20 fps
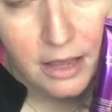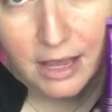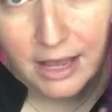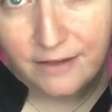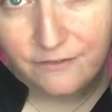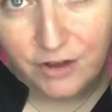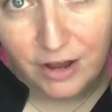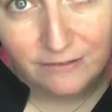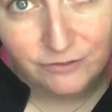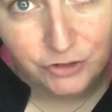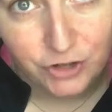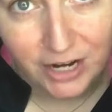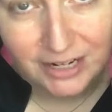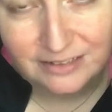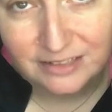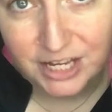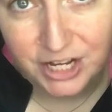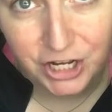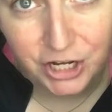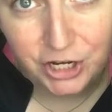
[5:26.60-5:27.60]
If you have dry
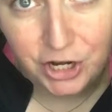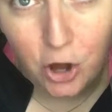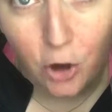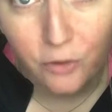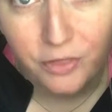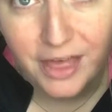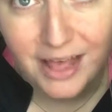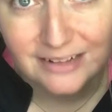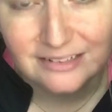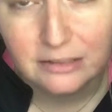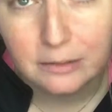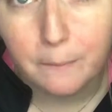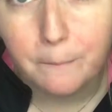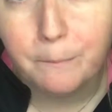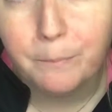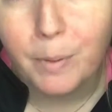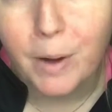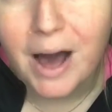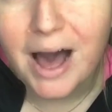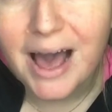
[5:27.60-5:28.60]
skin, you know this.
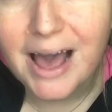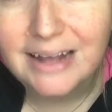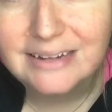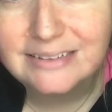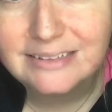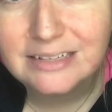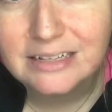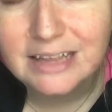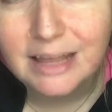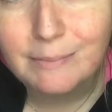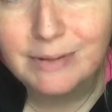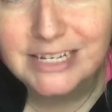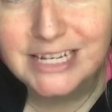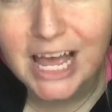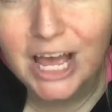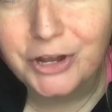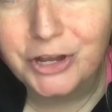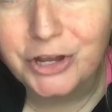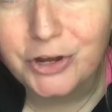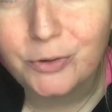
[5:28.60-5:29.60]
But let me
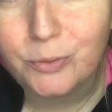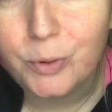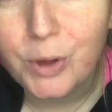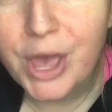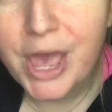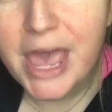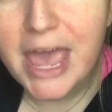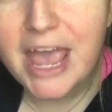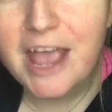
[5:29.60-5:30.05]
tell you,